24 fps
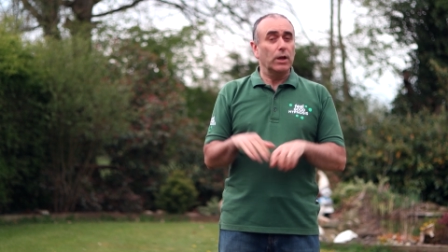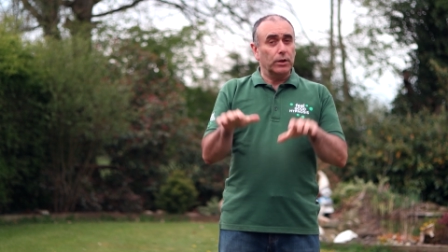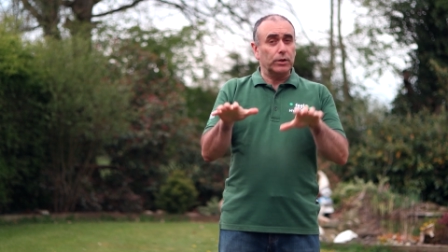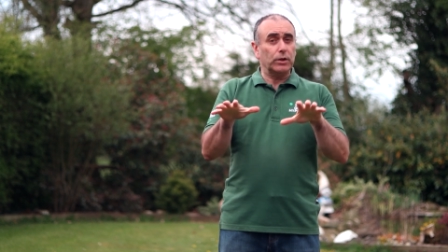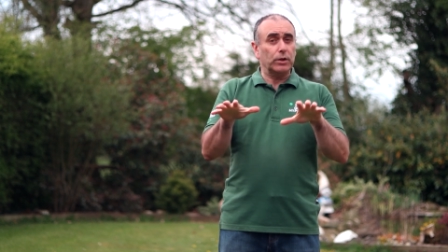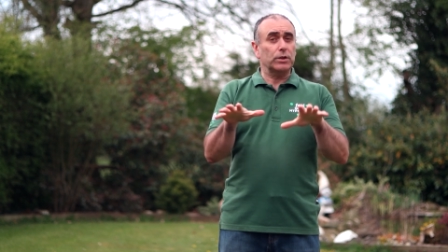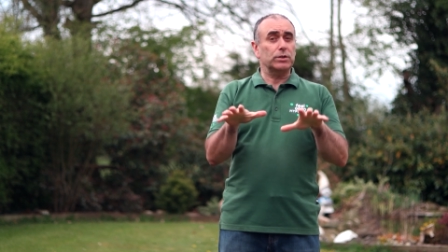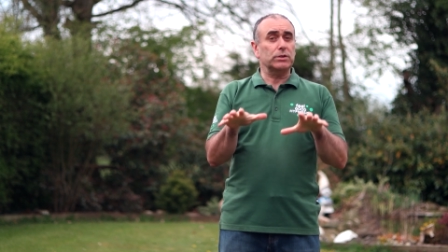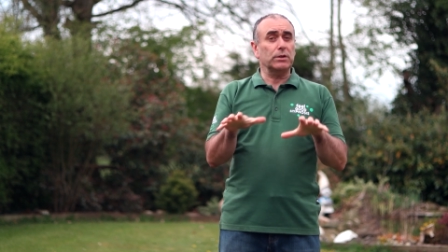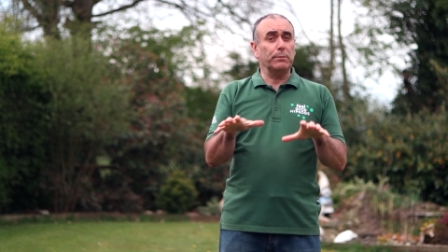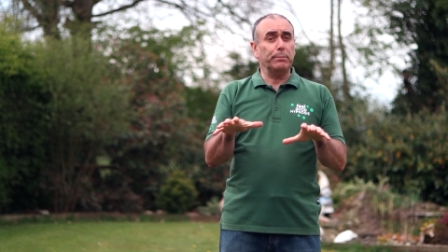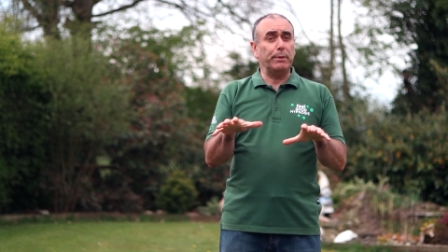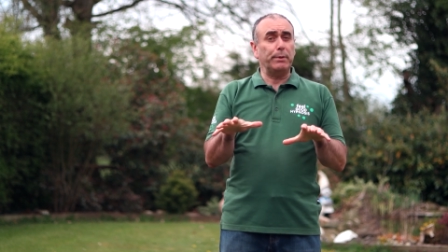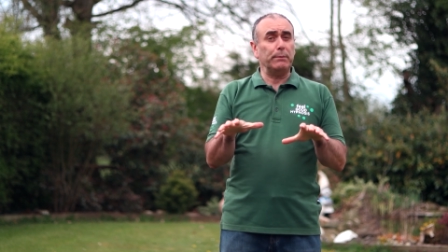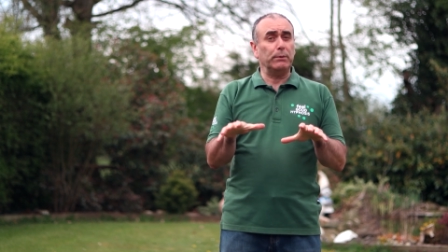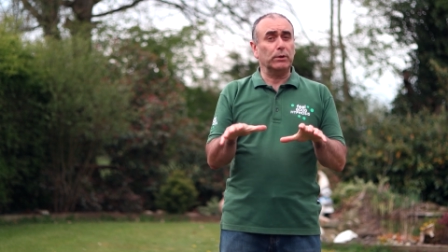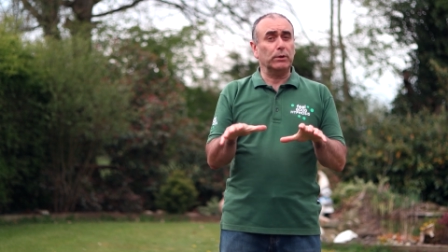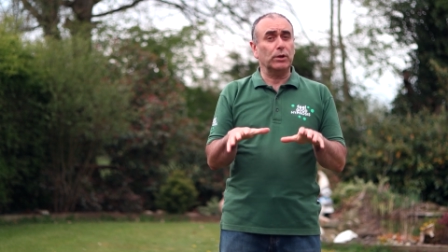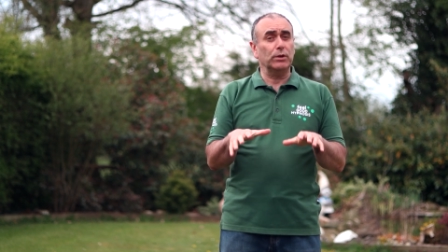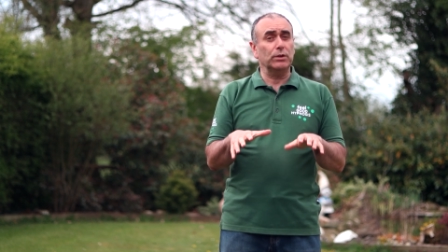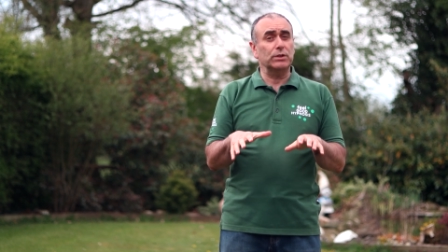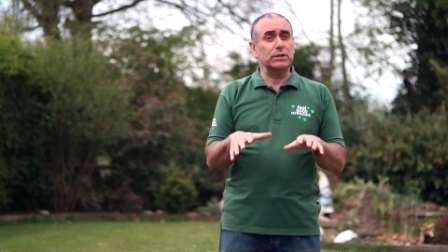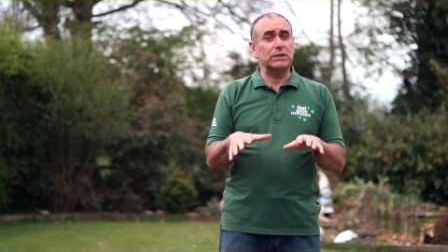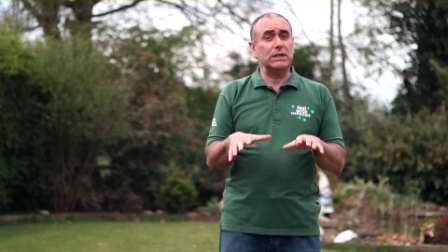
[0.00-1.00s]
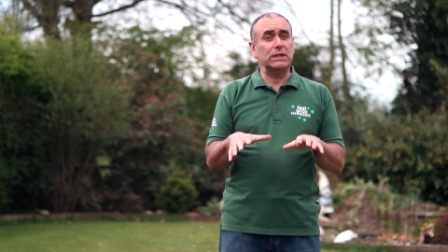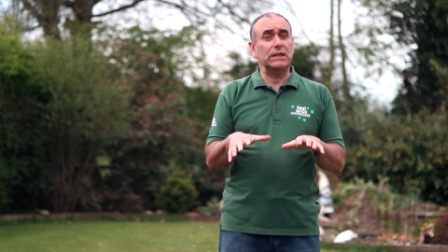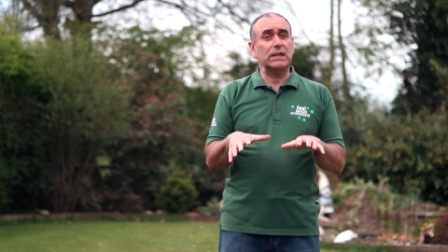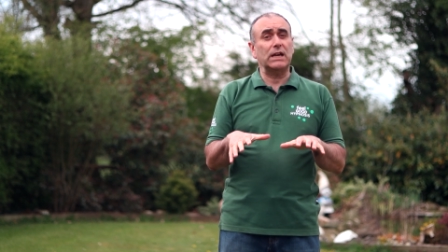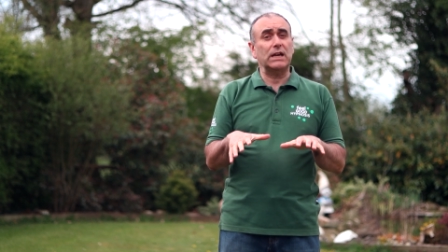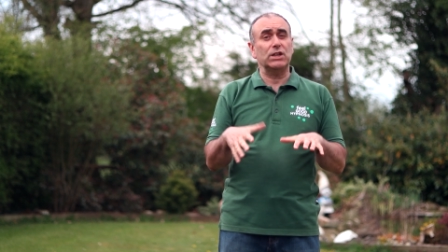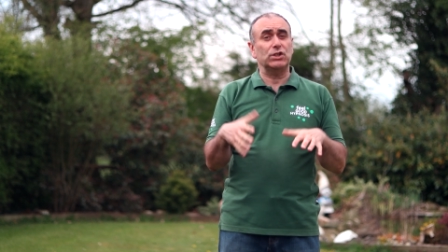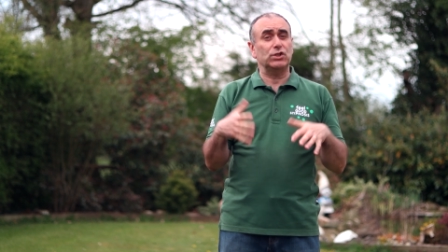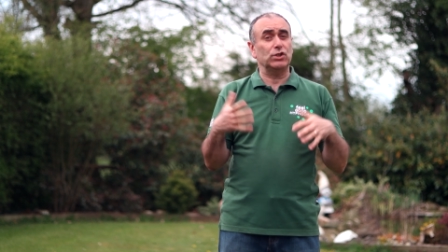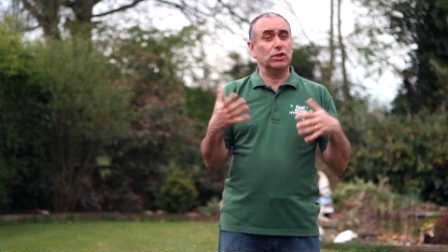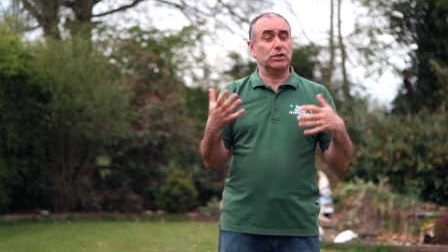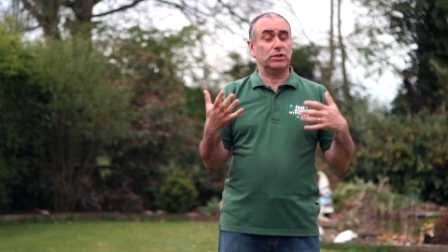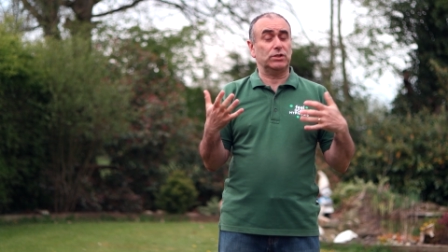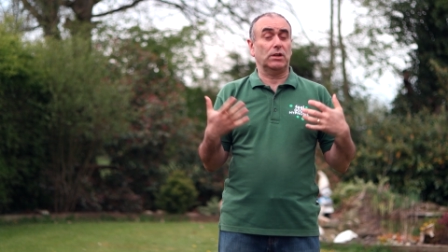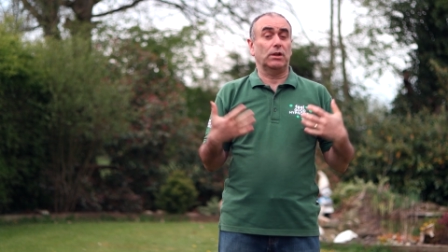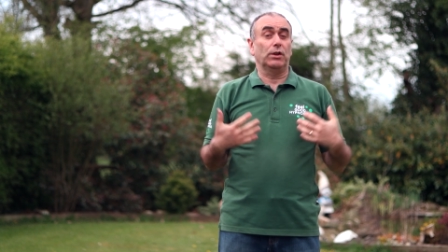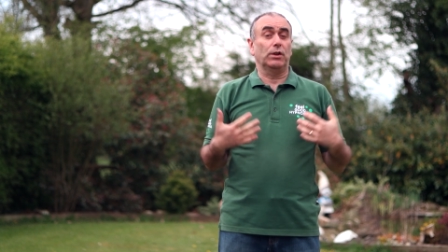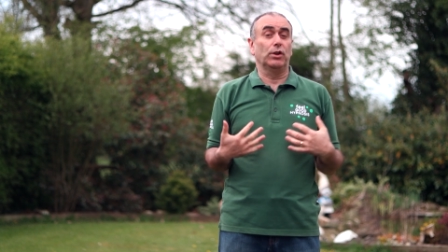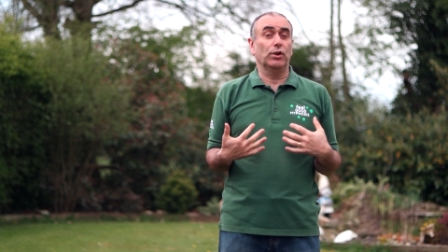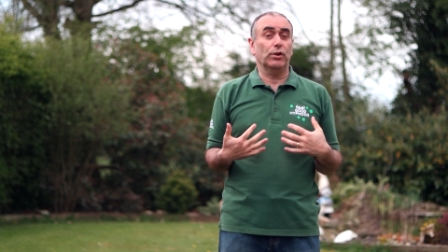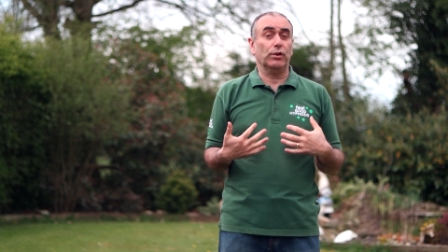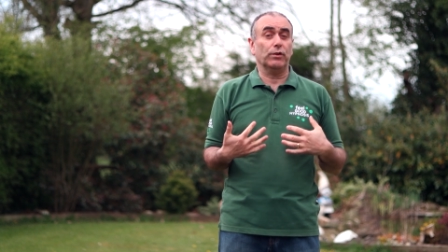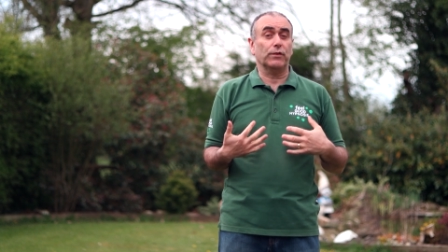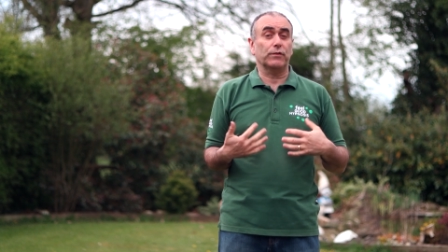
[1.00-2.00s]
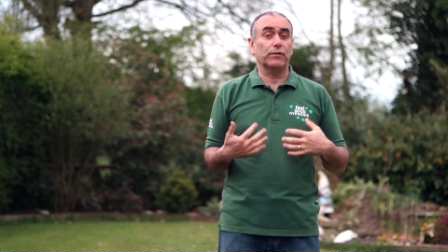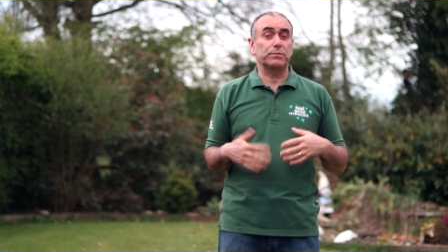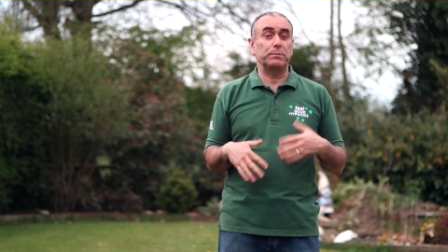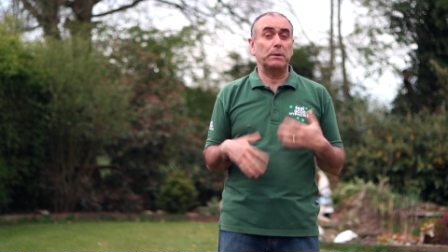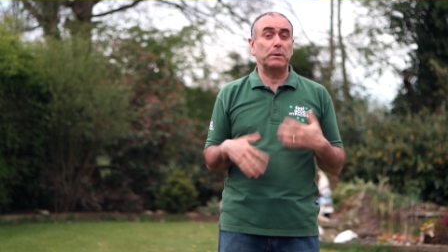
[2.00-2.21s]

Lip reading: Now, some people could see that as just nerves.